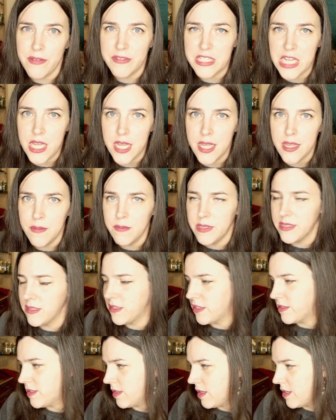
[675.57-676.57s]
times
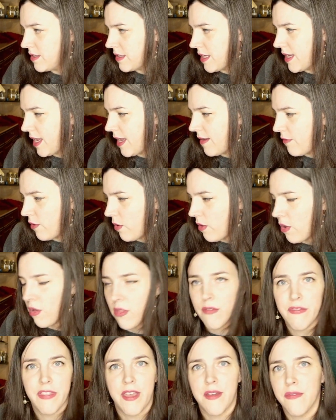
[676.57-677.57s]
just because I have all
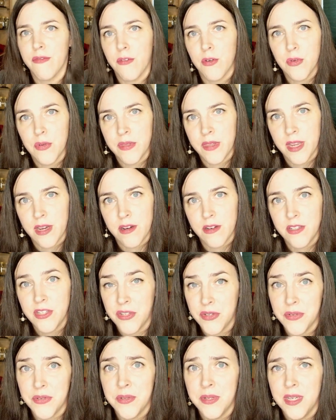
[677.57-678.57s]
of that fruit in there
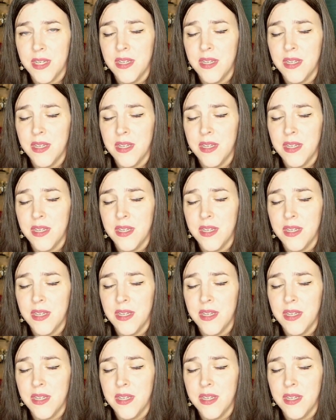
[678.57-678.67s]
too.